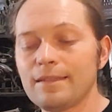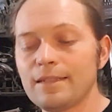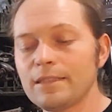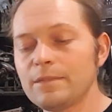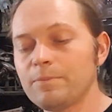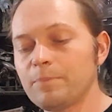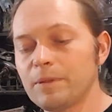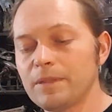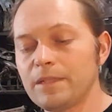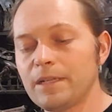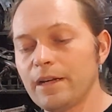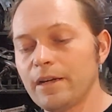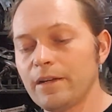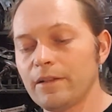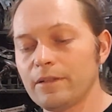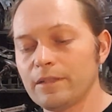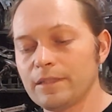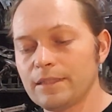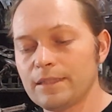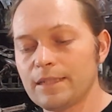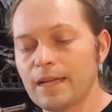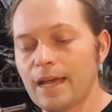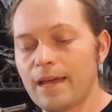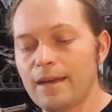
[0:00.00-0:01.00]
this
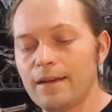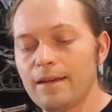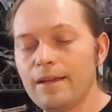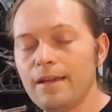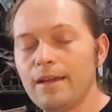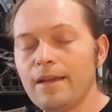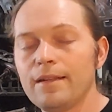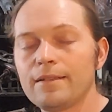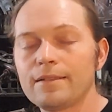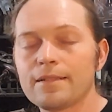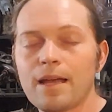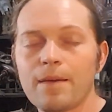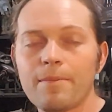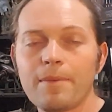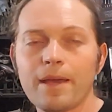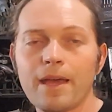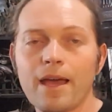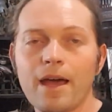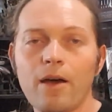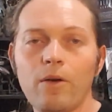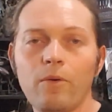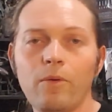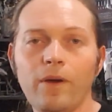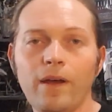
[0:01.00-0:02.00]
particular set is coming
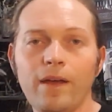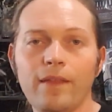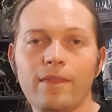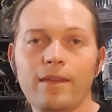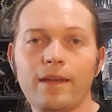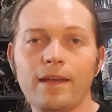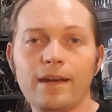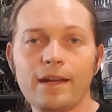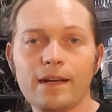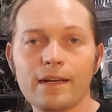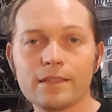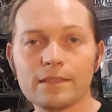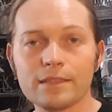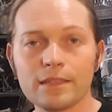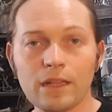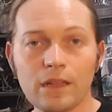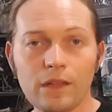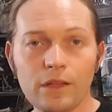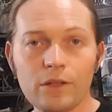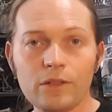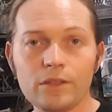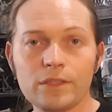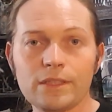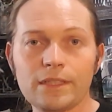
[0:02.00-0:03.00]
out with an
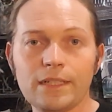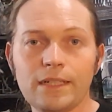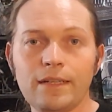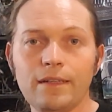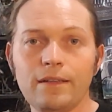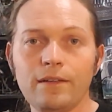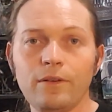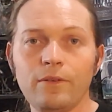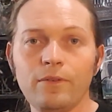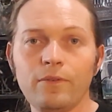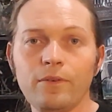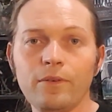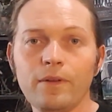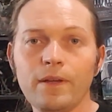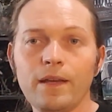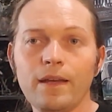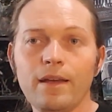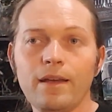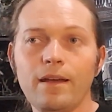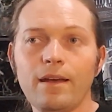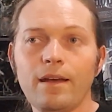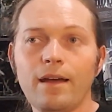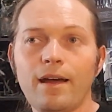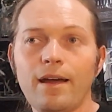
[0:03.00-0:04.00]
exclusive
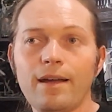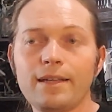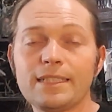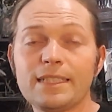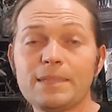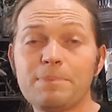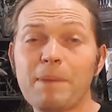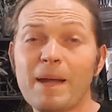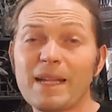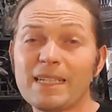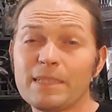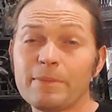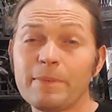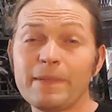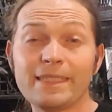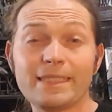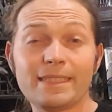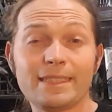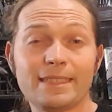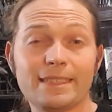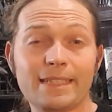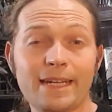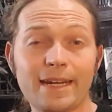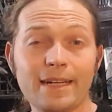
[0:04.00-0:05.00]

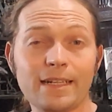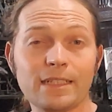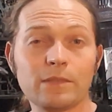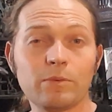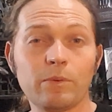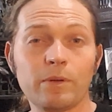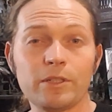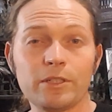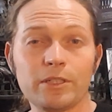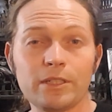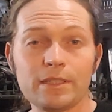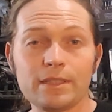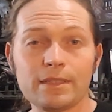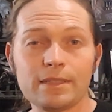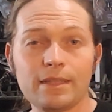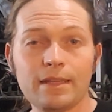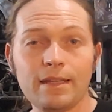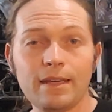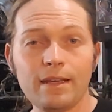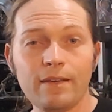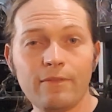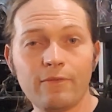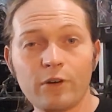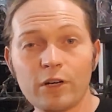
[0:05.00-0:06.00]
Specimen 6, which is
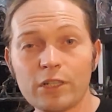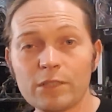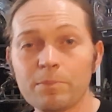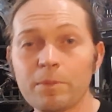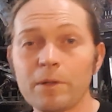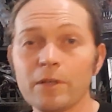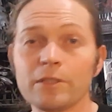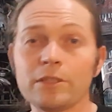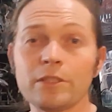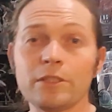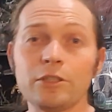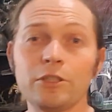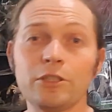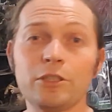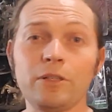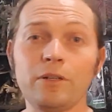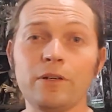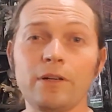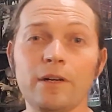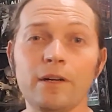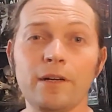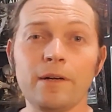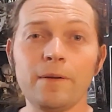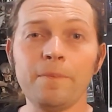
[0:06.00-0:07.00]
the first-person
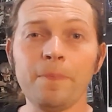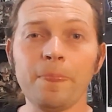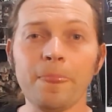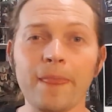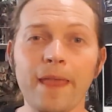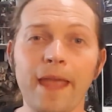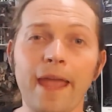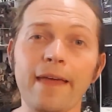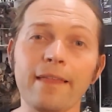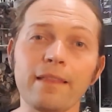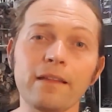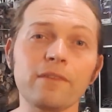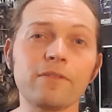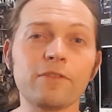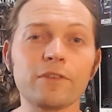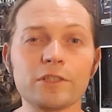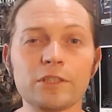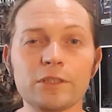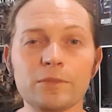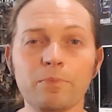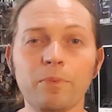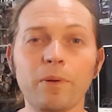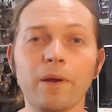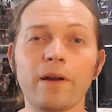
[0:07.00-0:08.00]
shooter Alien
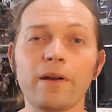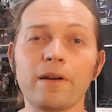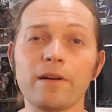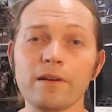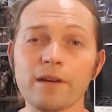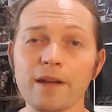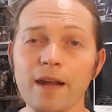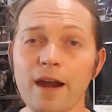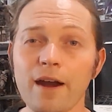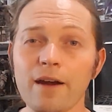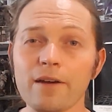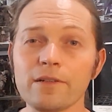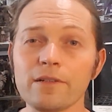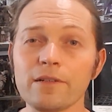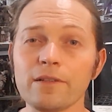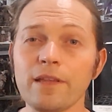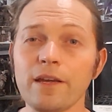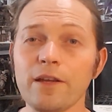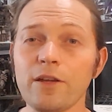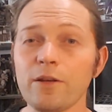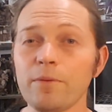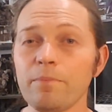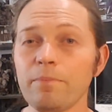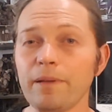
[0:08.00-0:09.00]
vs. Predator character
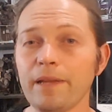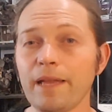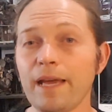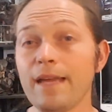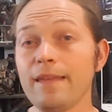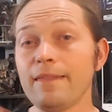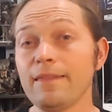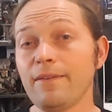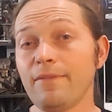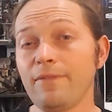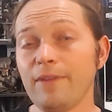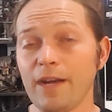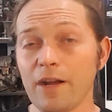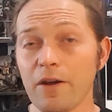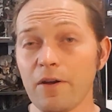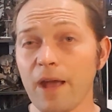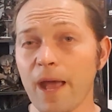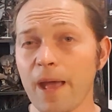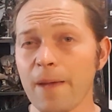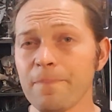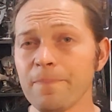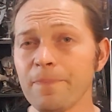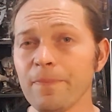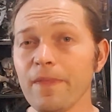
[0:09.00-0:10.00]
that you'd play in the video
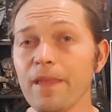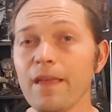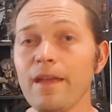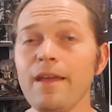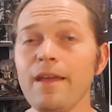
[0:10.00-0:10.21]
game.